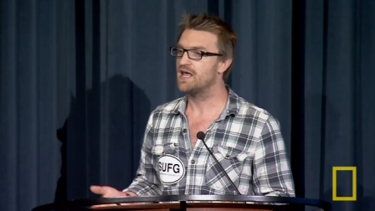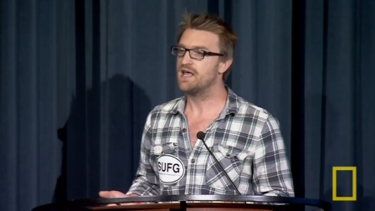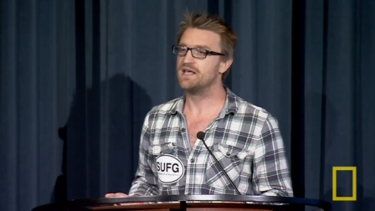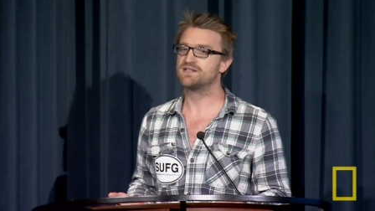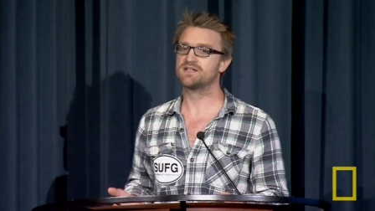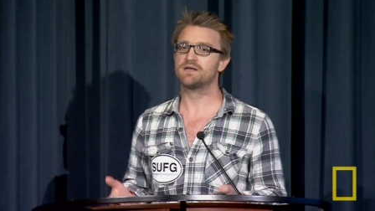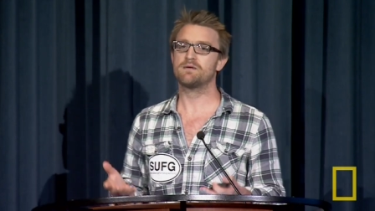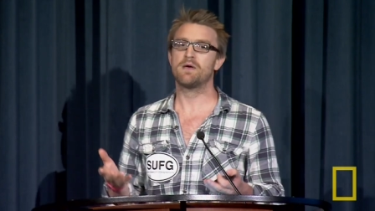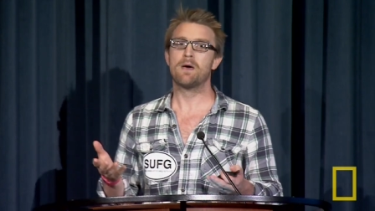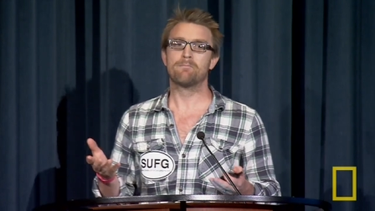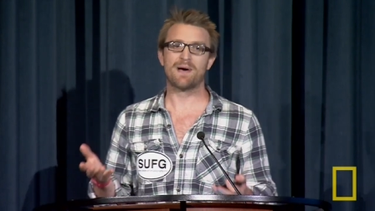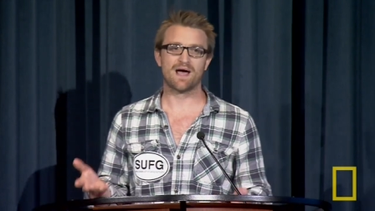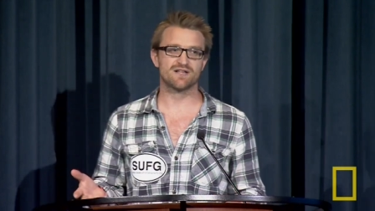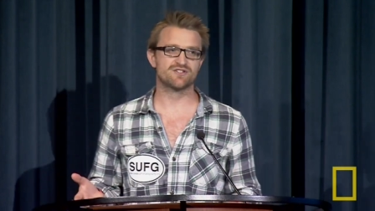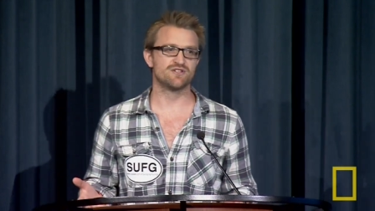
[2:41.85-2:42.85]
It's seeing
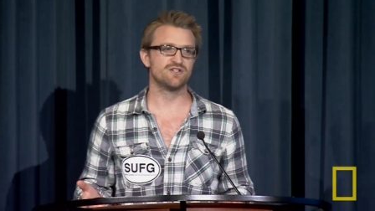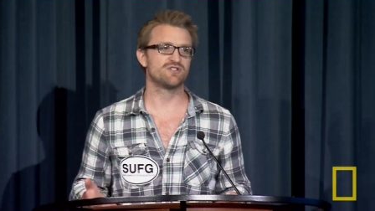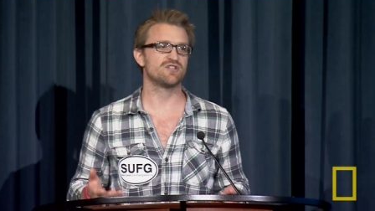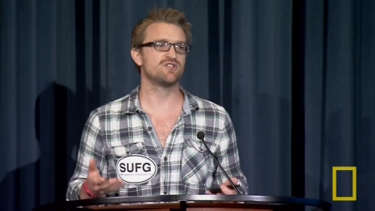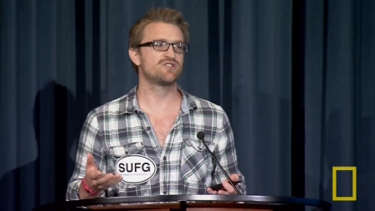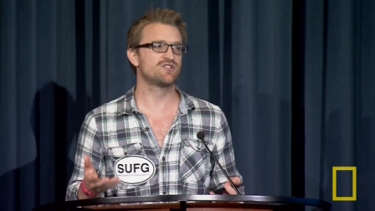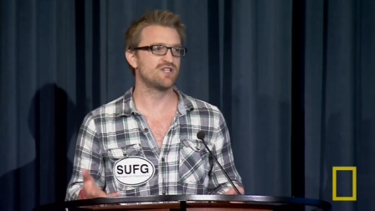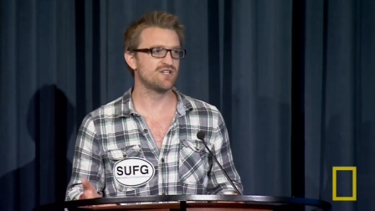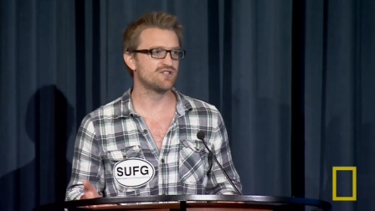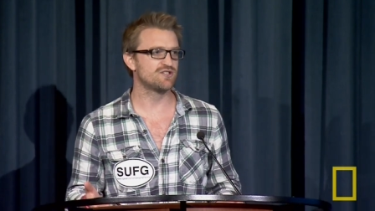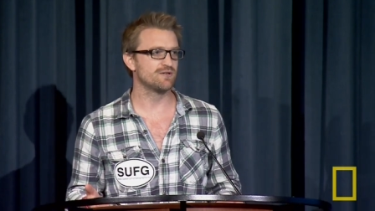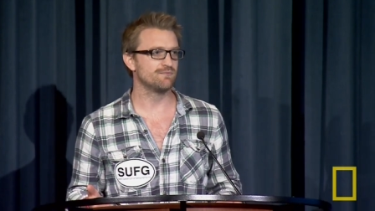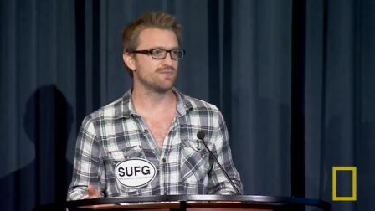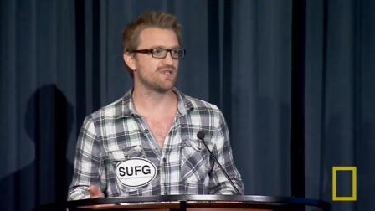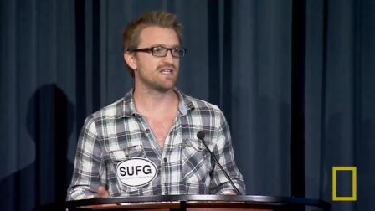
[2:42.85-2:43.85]
patterns and
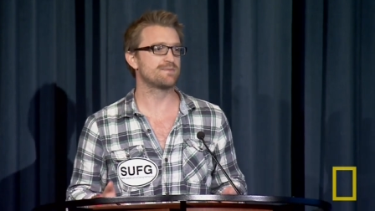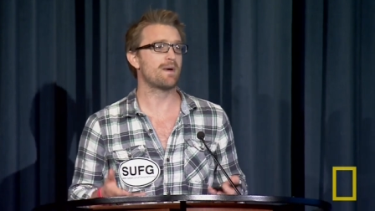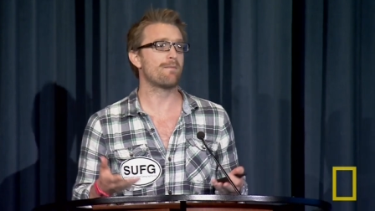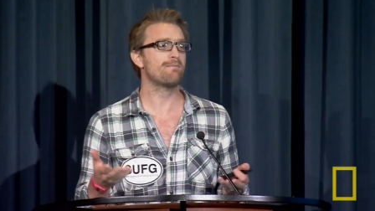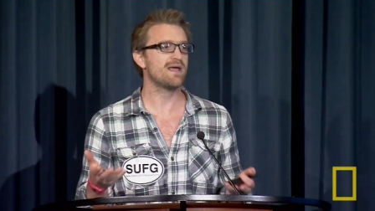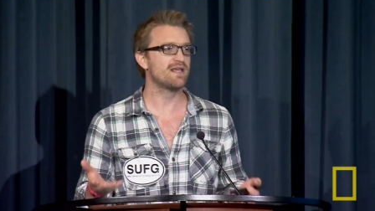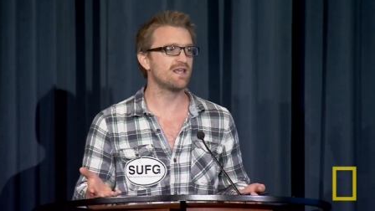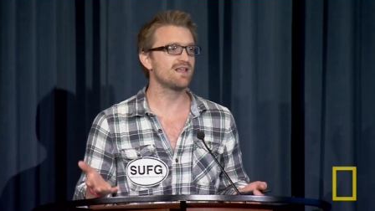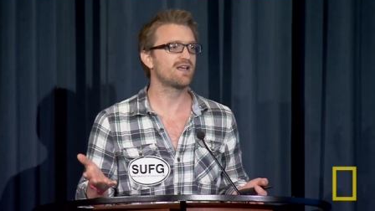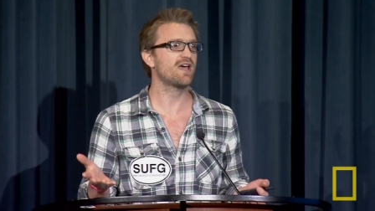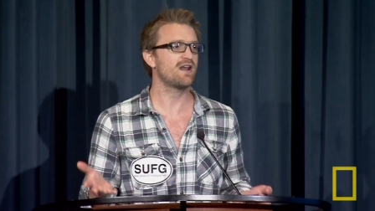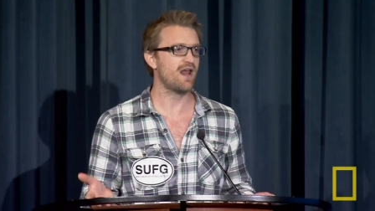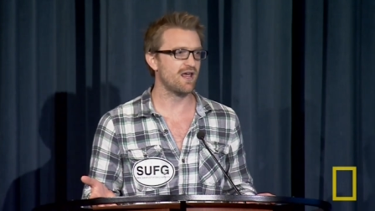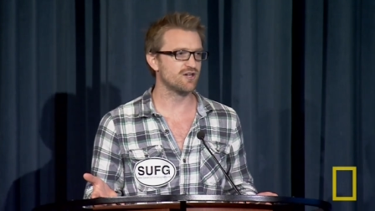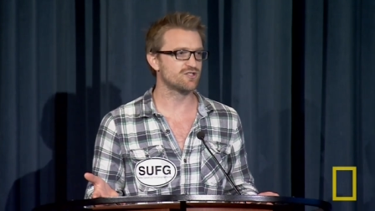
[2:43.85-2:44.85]
systems. It's about making
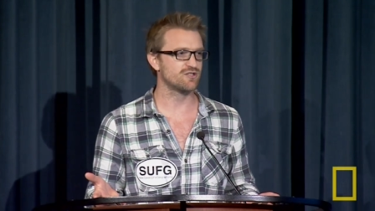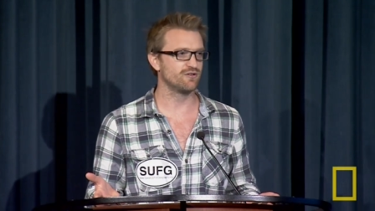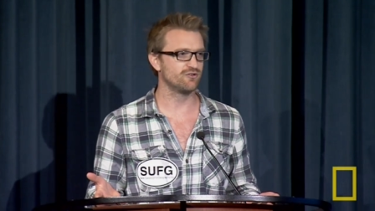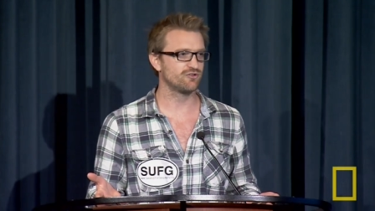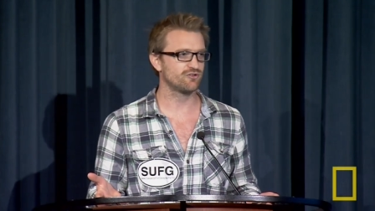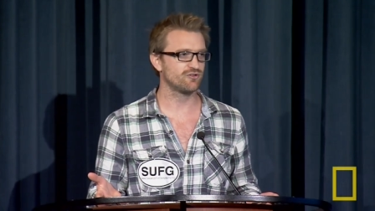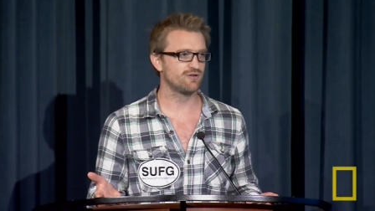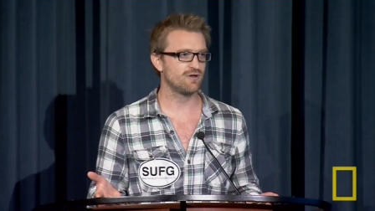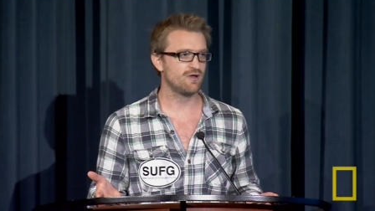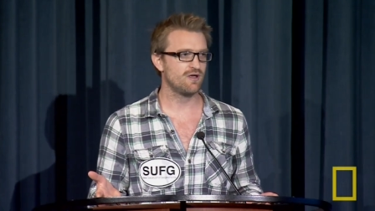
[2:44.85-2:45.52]
connections.